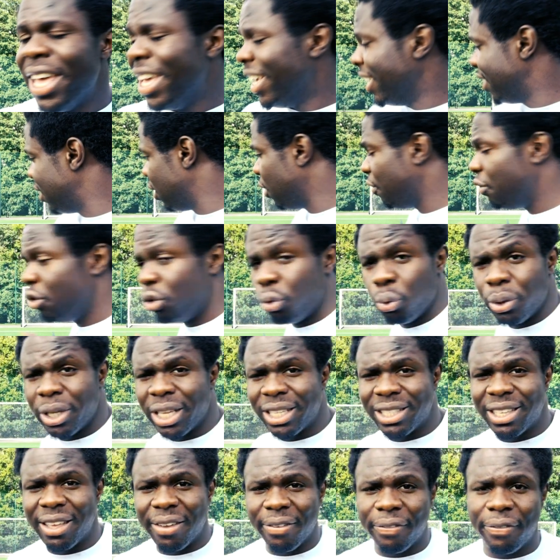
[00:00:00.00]
instead of you doing the
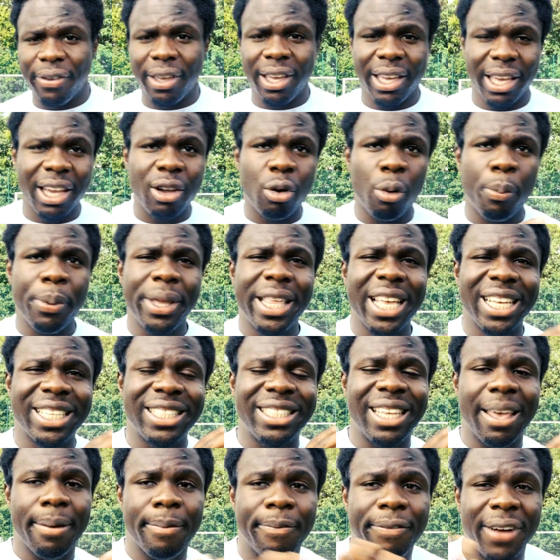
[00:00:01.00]
same thing, it could be the
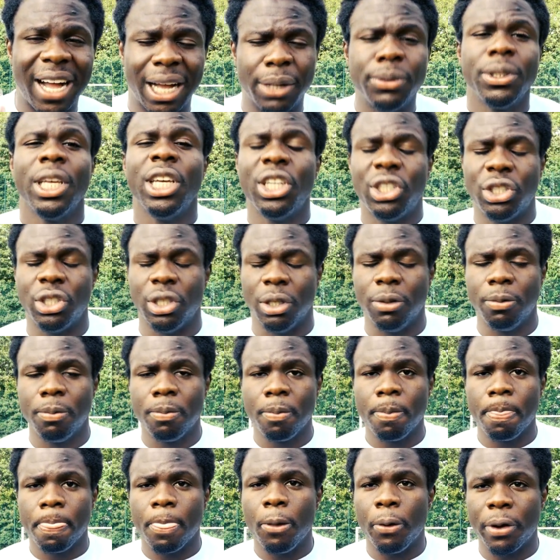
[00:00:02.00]
same foundation,
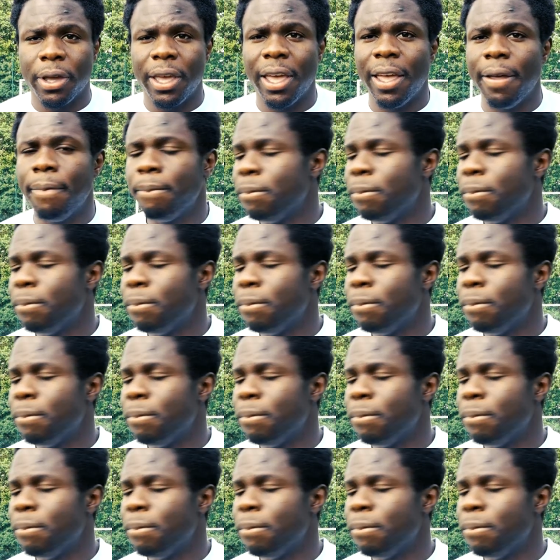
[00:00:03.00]
okay?